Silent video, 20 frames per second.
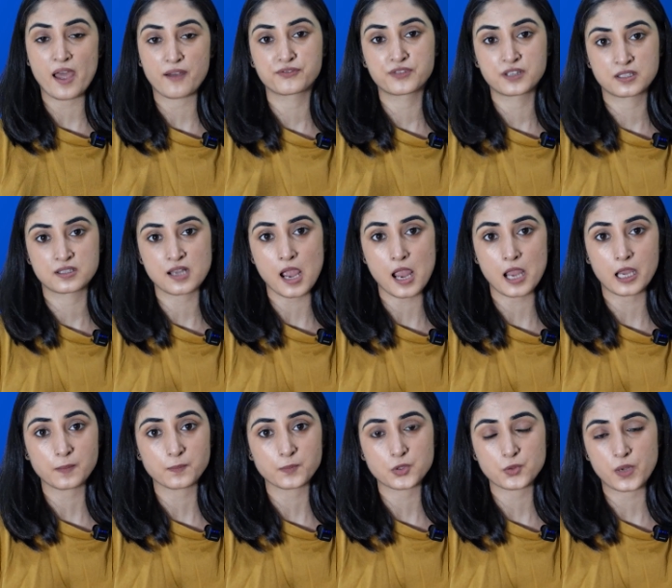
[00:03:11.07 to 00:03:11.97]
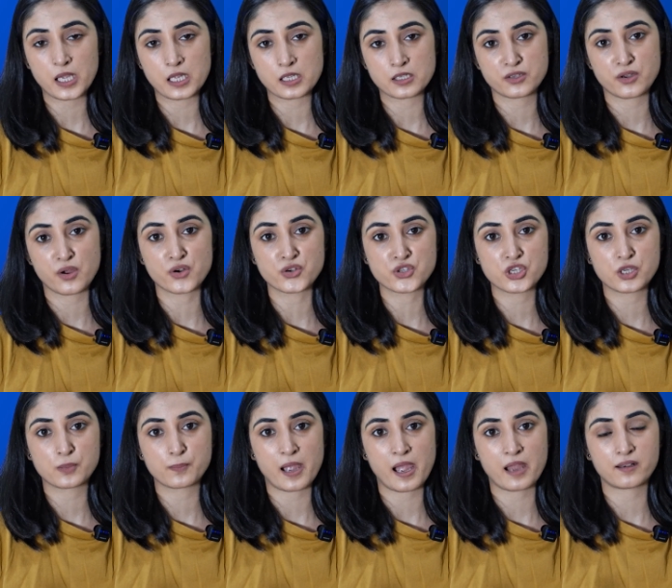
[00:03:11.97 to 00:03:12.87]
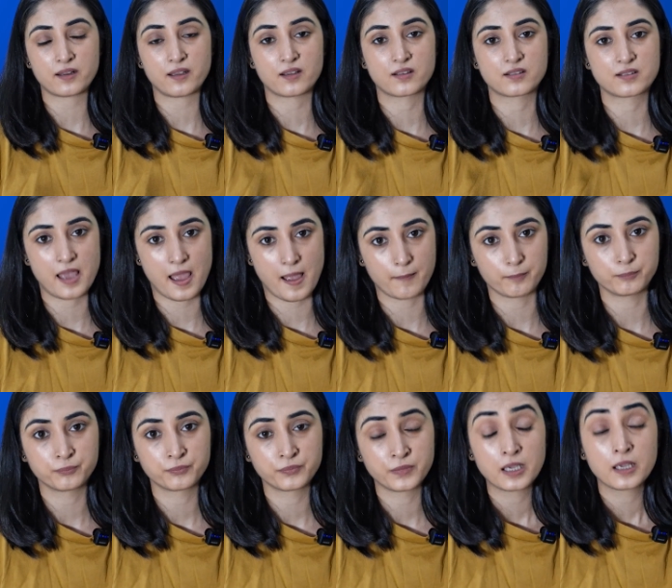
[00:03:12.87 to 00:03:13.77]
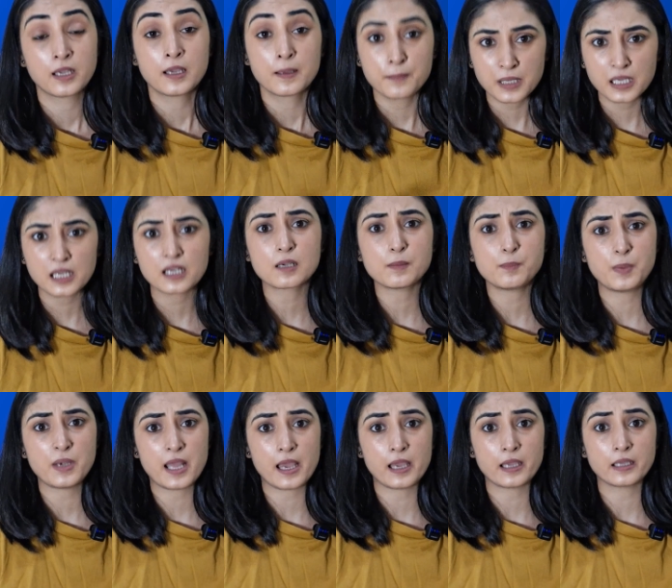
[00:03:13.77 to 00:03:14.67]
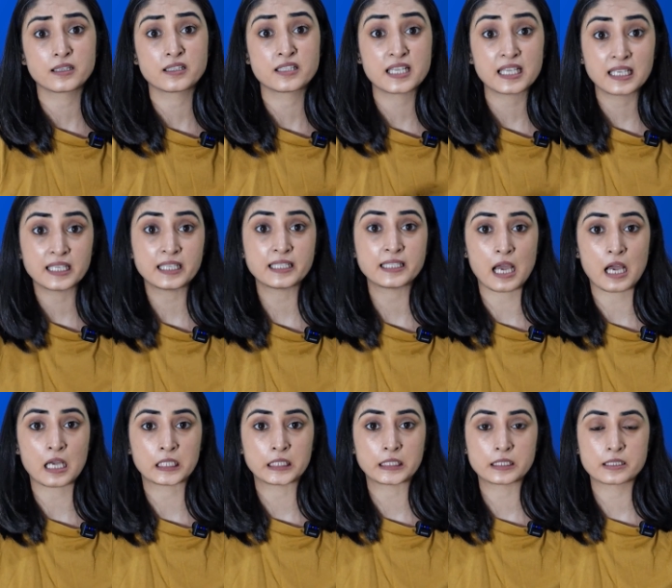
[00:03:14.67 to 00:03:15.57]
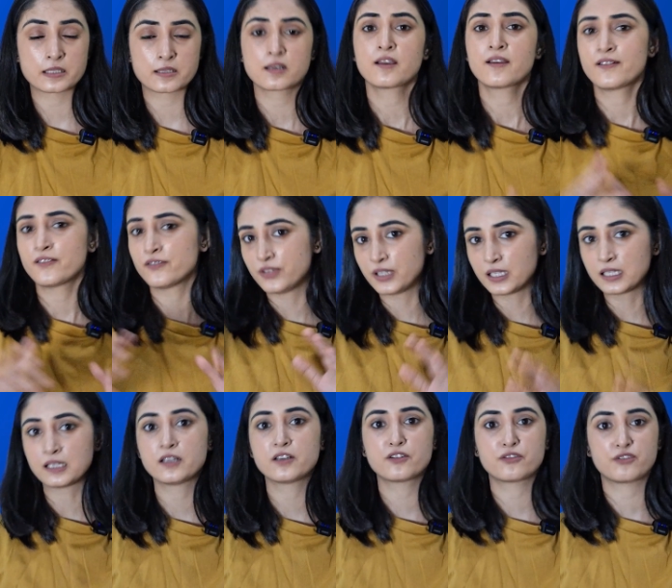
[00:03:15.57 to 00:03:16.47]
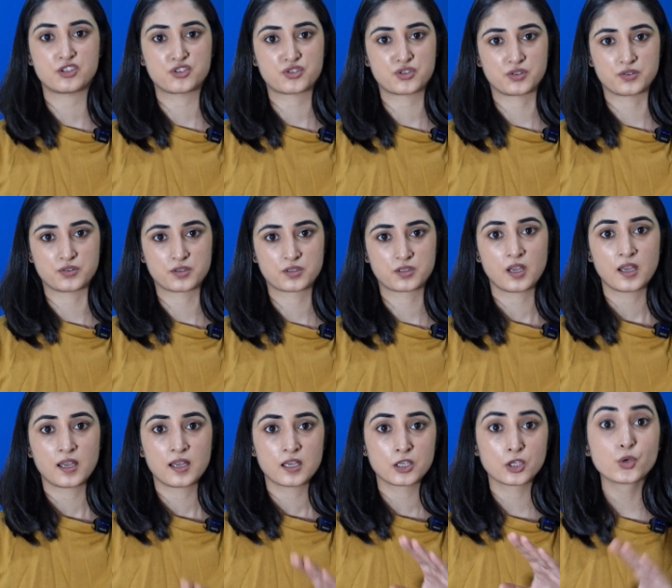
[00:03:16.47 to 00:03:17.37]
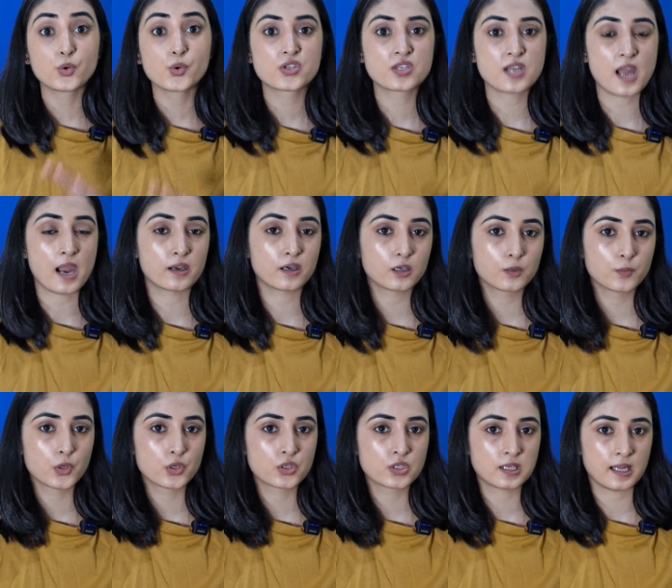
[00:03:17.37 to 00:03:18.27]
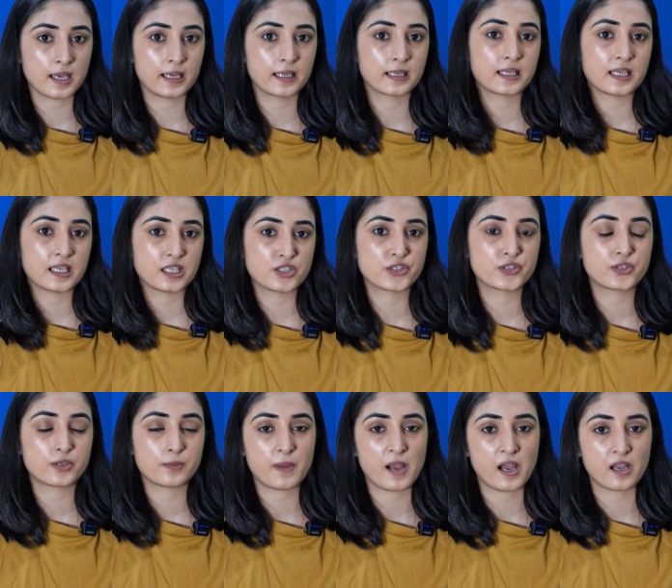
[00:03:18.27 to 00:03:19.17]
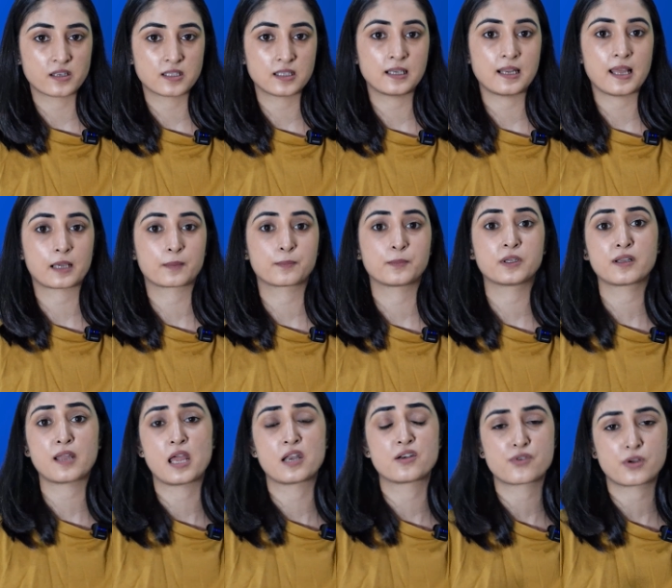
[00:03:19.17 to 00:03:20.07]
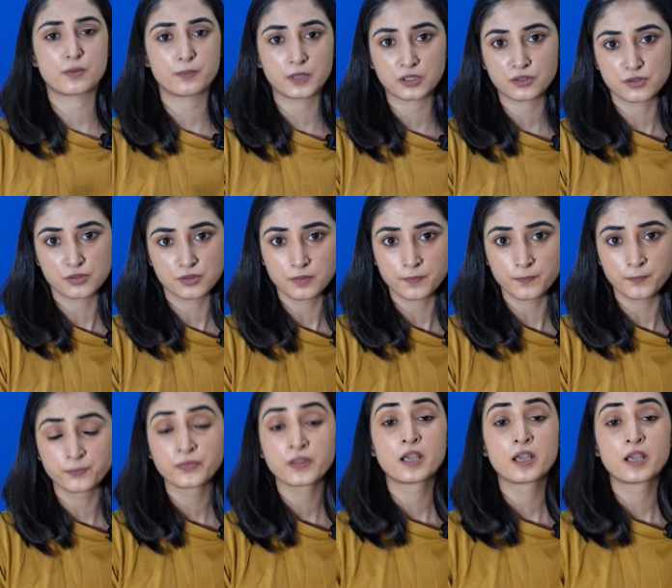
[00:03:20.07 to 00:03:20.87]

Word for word: have the time to ace your GPAT exam. Make a plan, daily targets, weekly revisions. Use standard books like K.D. Tripathi, Lachman and Remington.